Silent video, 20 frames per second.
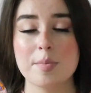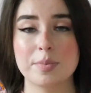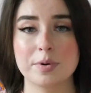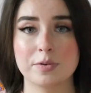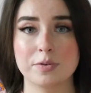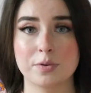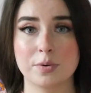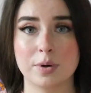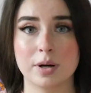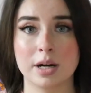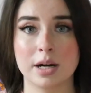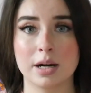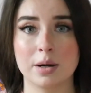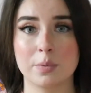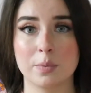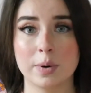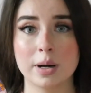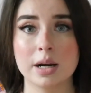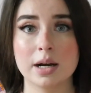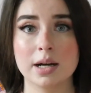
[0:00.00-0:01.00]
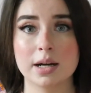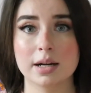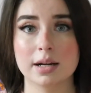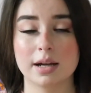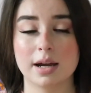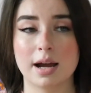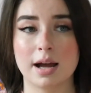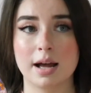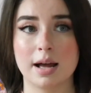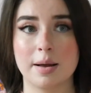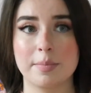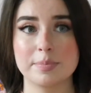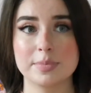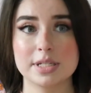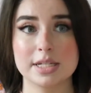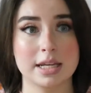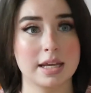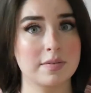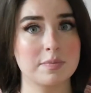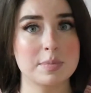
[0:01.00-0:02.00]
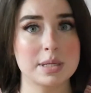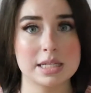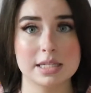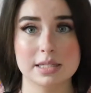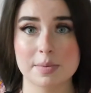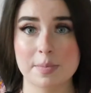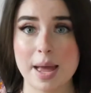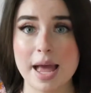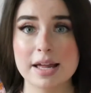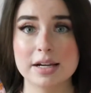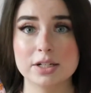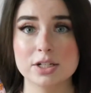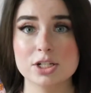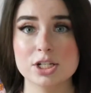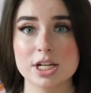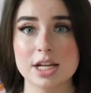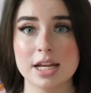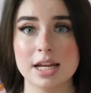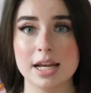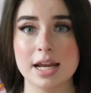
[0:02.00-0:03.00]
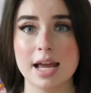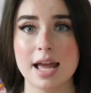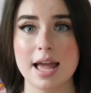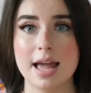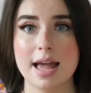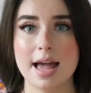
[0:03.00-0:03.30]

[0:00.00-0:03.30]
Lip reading: before work to give me some energy